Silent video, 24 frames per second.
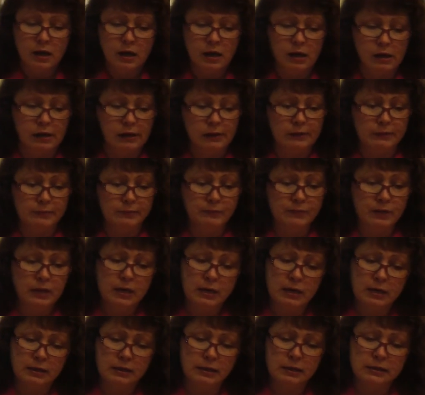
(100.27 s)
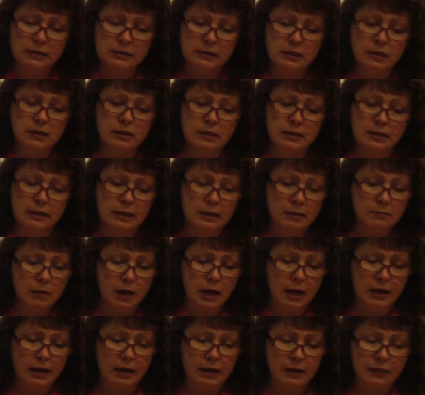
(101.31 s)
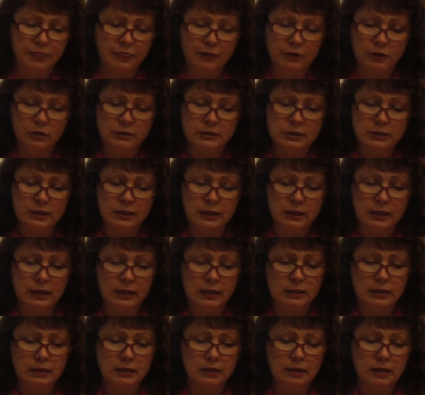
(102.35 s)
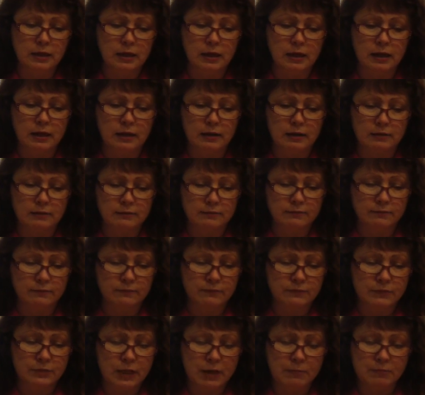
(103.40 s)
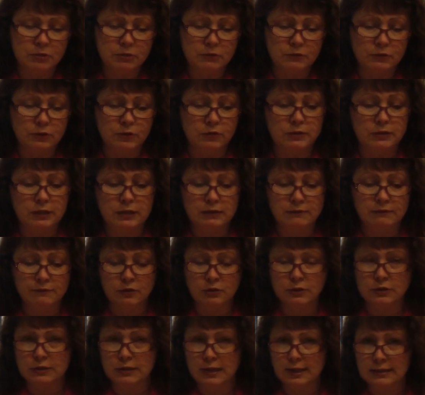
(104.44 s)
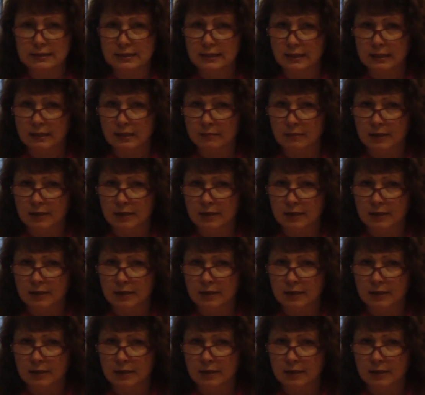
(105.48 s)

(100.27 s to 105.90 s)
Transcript: um, and it's uh, Nehemiah 13, uh, chapter 13, verse 19.